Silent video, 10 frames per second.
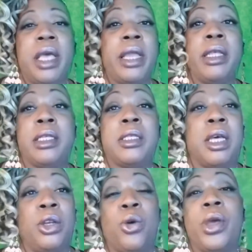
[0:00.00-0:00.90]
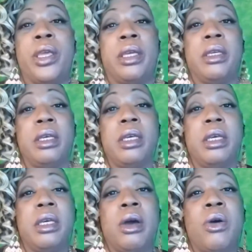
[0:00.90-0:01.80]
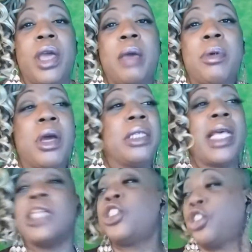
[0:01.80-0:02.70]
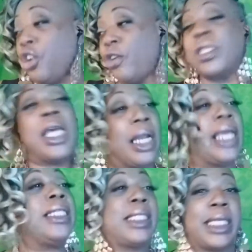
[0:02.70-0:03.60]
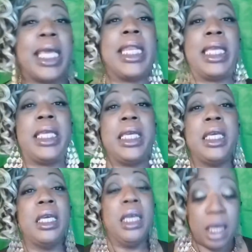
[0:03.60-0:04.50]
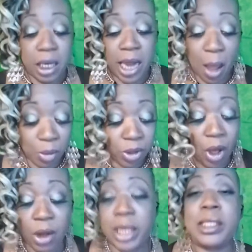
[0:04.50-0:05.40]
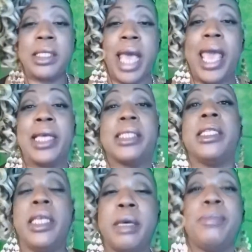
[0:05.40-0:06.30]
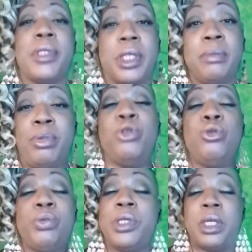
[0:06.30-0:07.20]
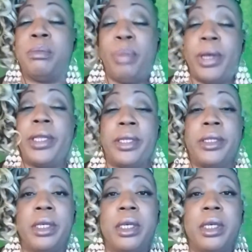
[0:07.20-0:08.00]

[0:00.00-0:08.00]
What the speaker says: And it's annoying, okay, because I sure as hell ain't skinny, not with all this ass and hips and boobs and butt.